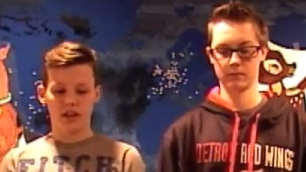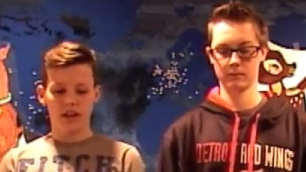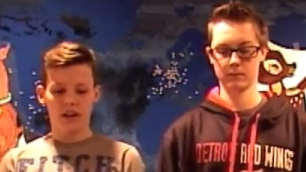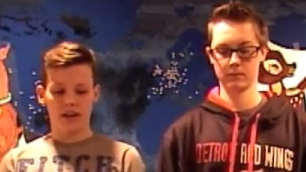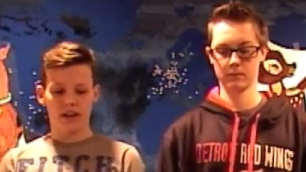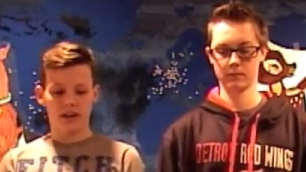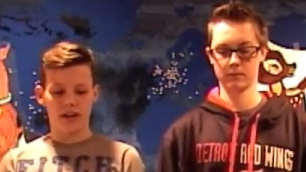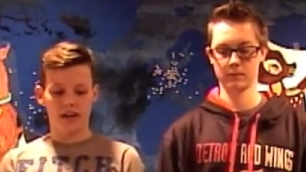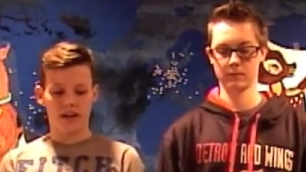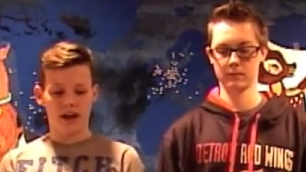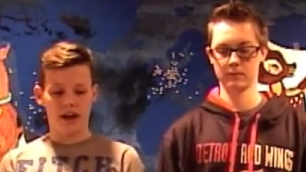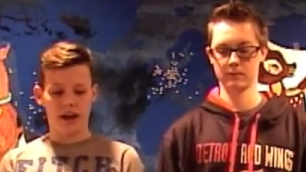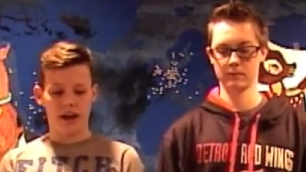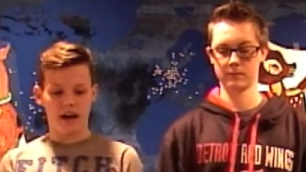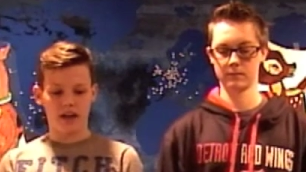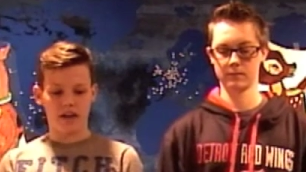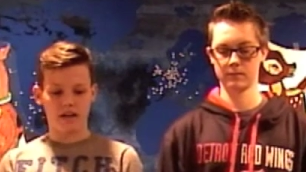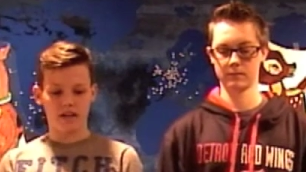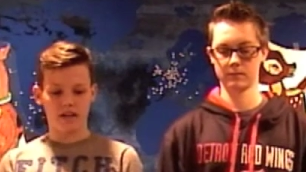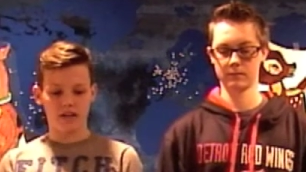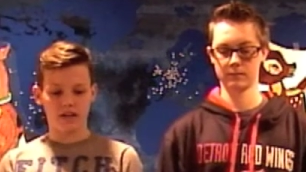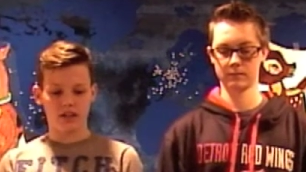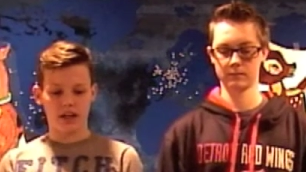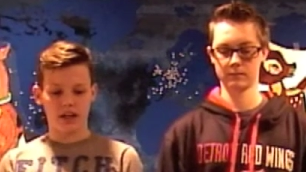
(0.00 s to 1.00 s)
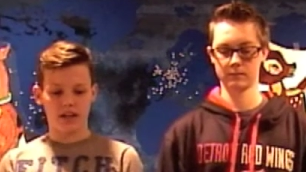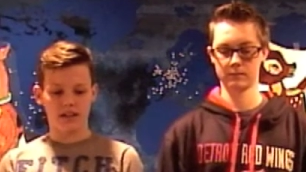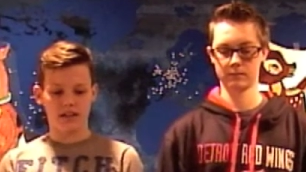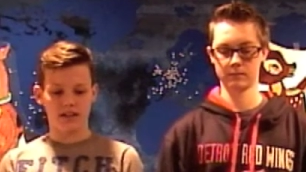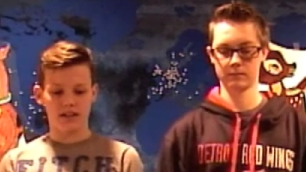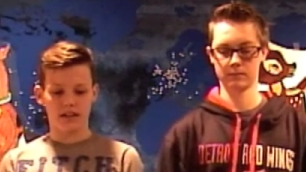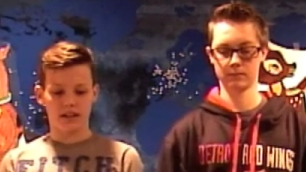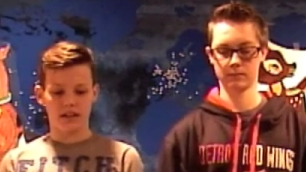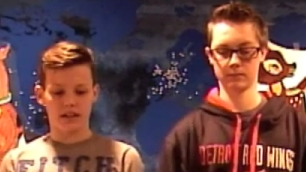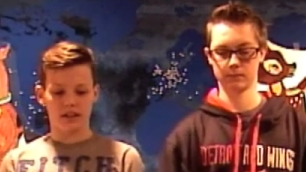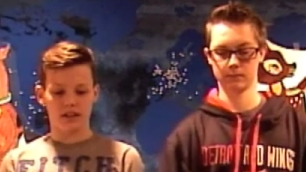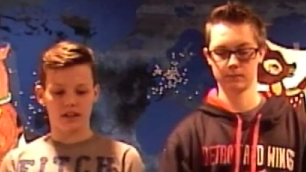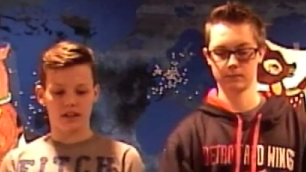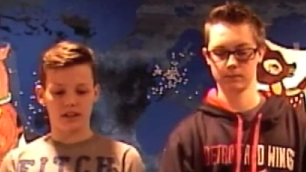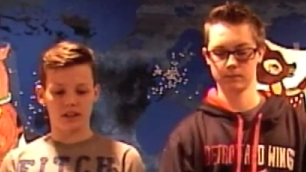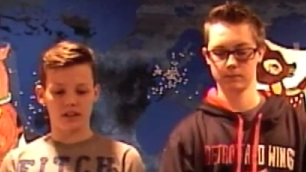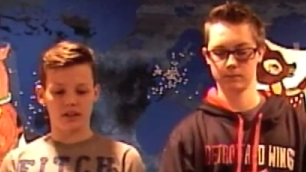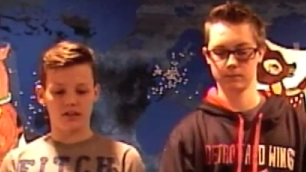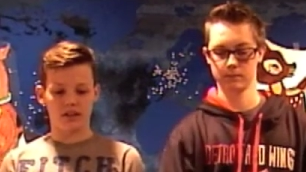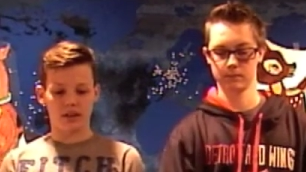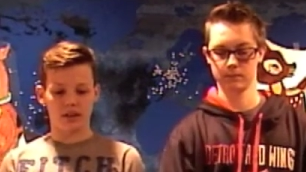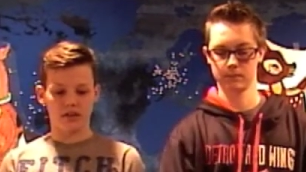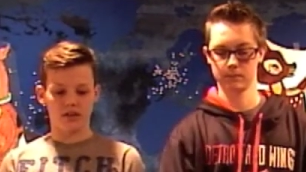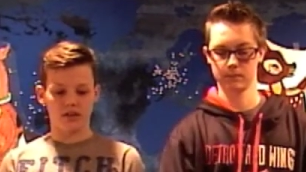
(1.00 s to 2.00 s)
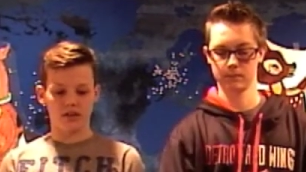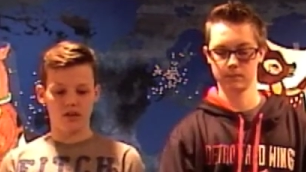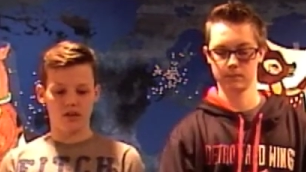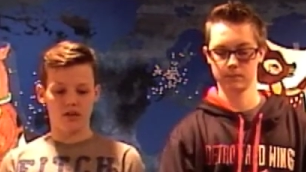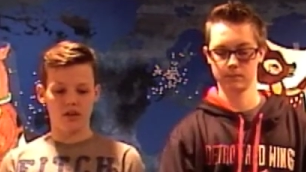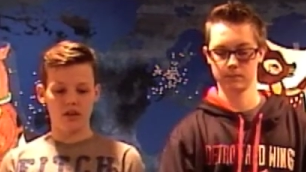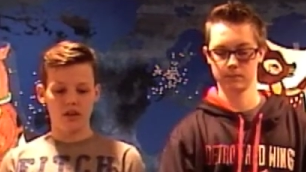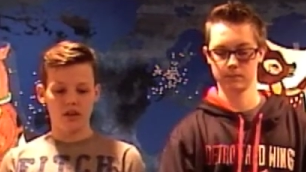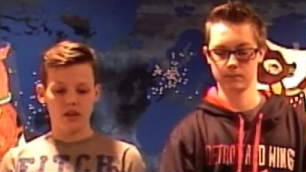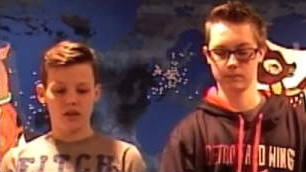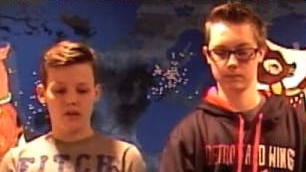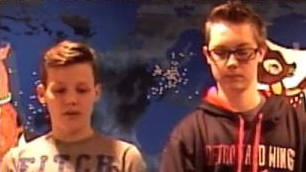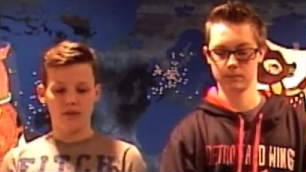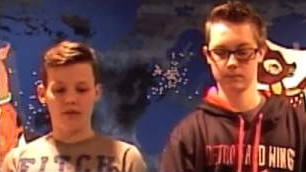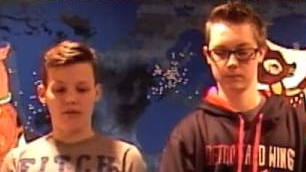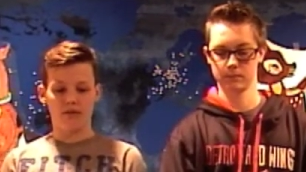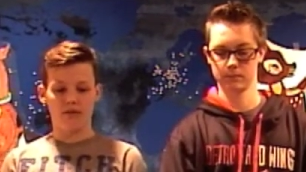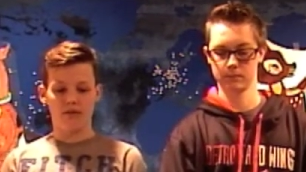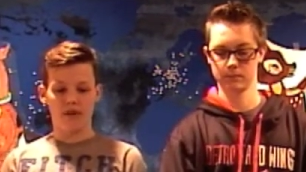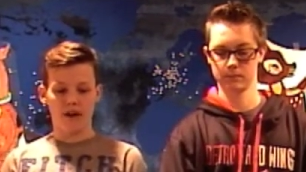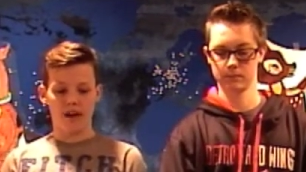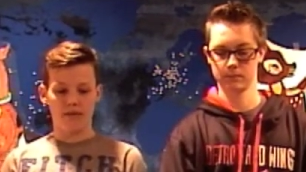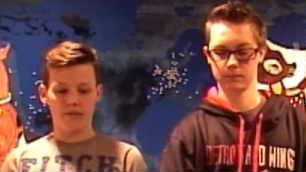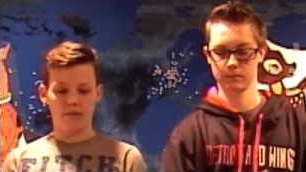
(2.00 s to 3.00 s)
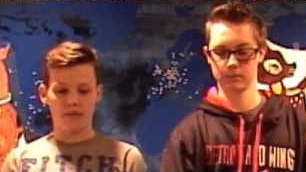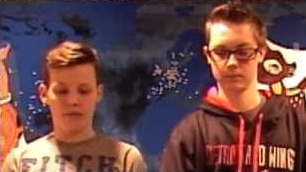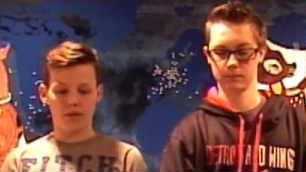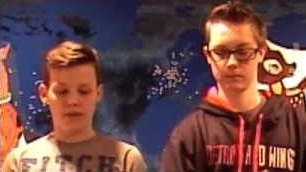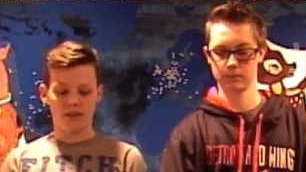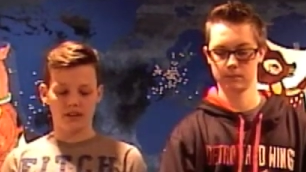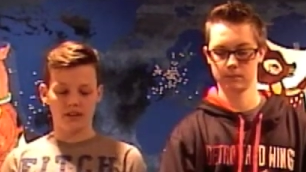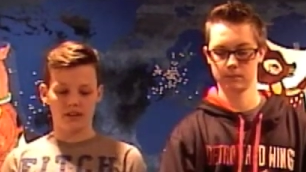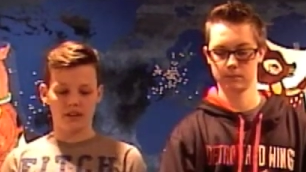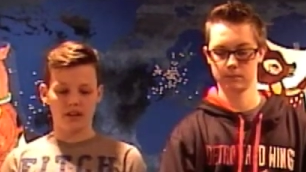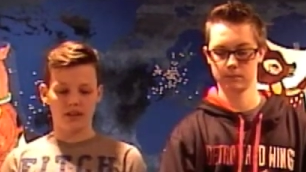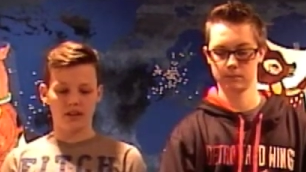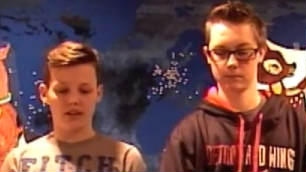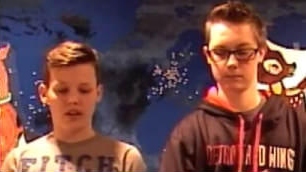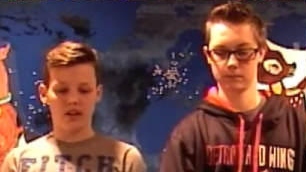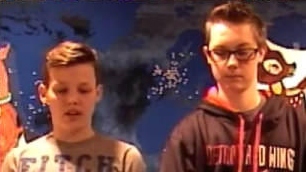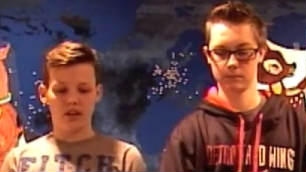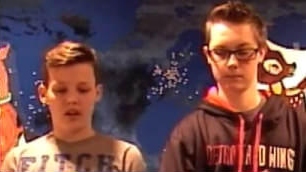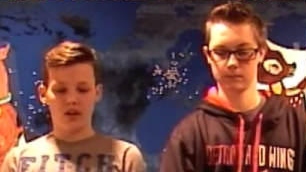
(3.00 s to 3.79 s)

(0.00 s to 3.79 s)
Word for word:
Speaker 1: and Anna Johnson and Grace Drexel with five points each.